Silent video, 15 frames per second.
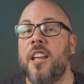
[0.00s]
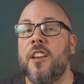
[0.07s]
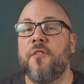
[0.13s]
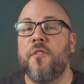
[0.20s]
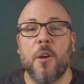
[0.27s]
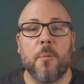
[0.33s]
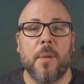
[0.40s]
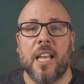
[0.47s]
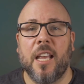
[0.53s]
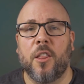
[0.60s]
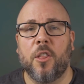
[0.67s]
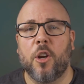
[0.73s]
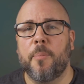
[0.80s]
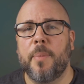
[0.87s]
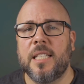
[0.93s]
In filmmaking,
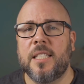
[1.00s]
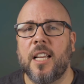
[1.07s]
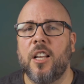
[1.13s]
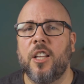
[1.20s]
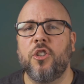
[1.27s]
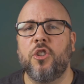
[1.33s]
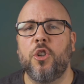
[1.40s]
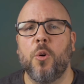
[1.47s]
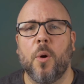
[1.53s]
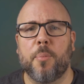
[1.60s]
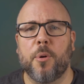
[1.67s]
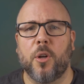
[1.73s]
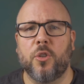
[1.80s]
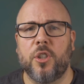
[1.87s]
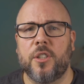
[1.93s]
there are basically two
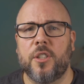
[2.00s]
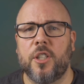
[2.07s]
approaches